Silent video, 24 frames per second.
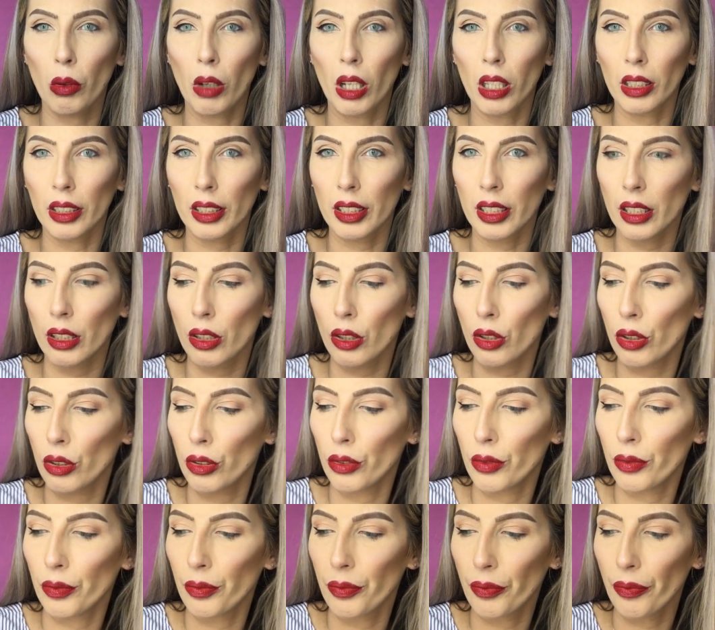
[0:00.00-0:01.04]
quality
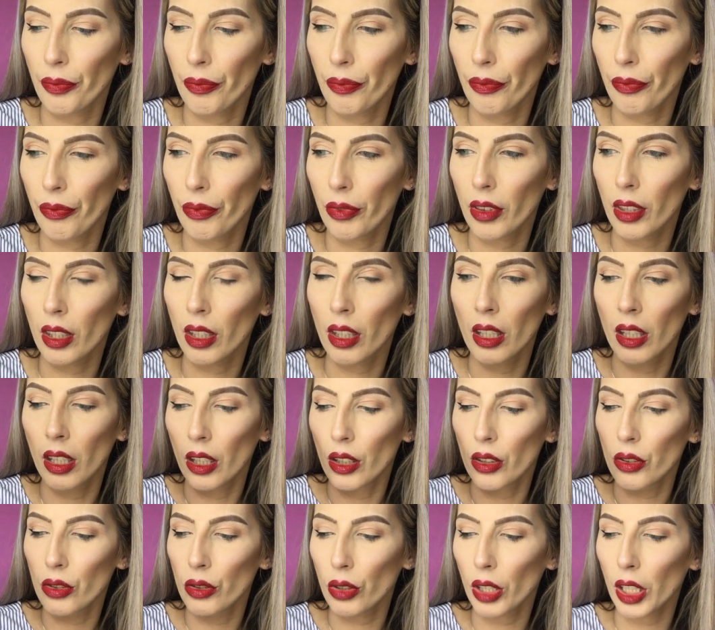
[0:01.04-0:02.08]
too.
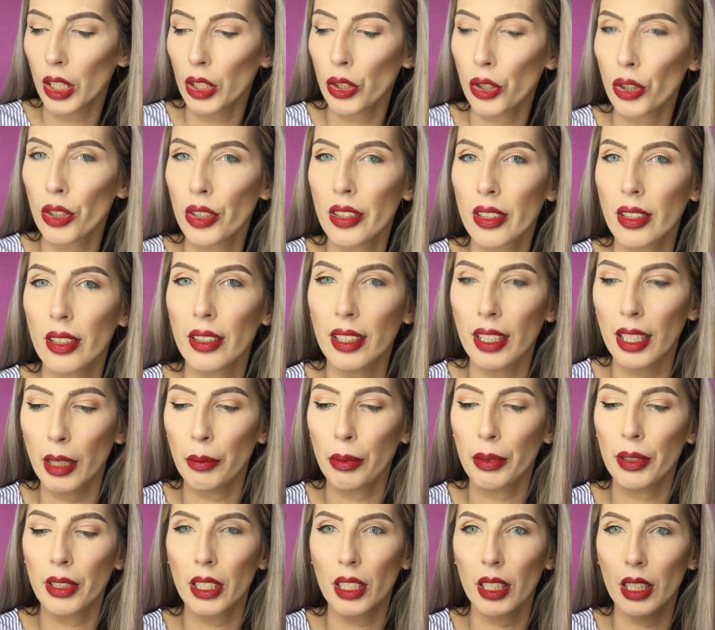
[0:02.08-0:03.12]
So I just
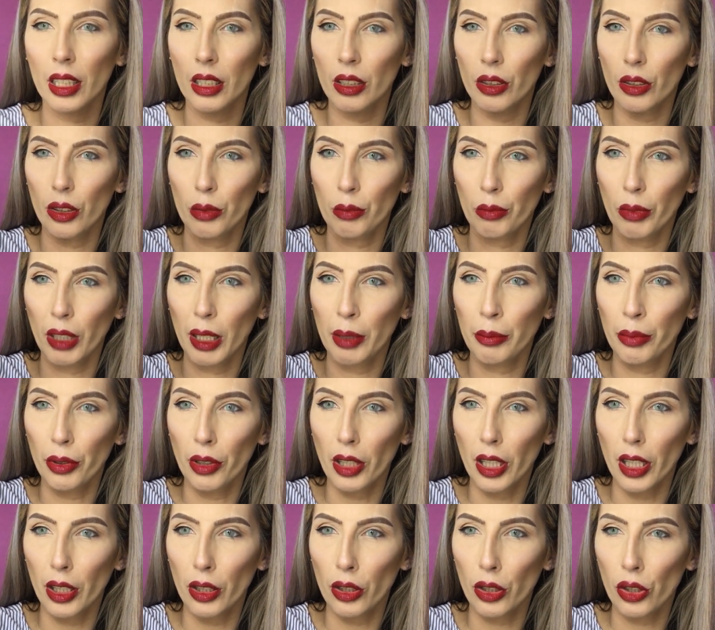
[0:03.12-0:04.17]
dipped into my
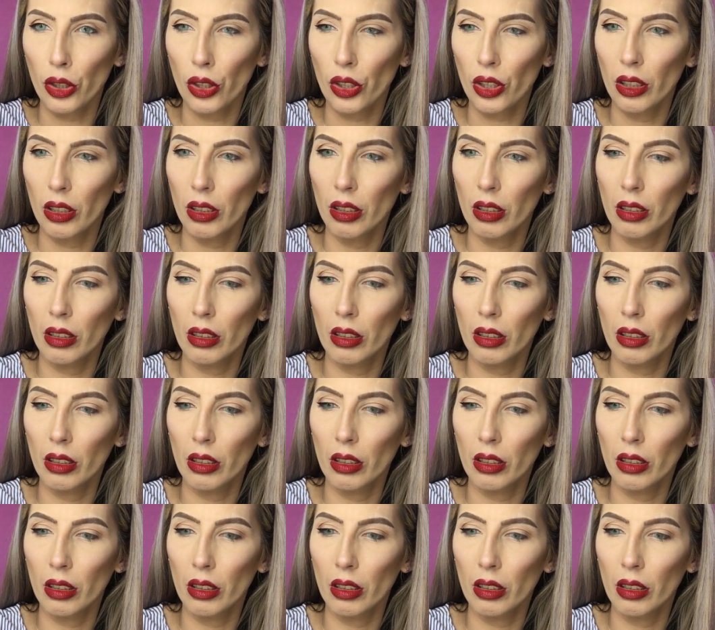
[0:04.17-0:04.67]
brush